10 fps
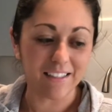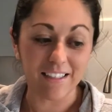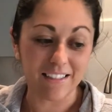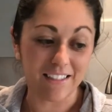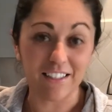
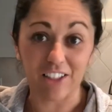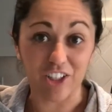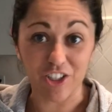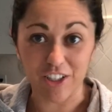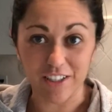It's
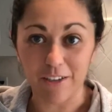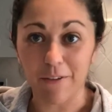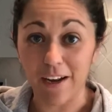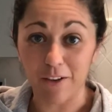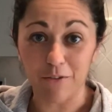delicious. If
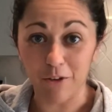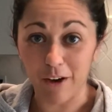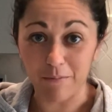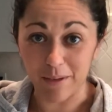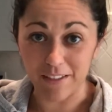any of you
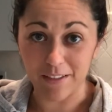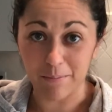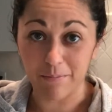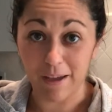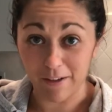have been to
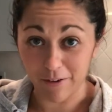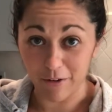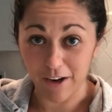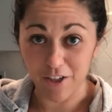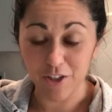Cafe
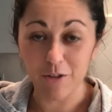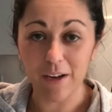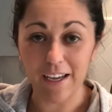Gratitude, I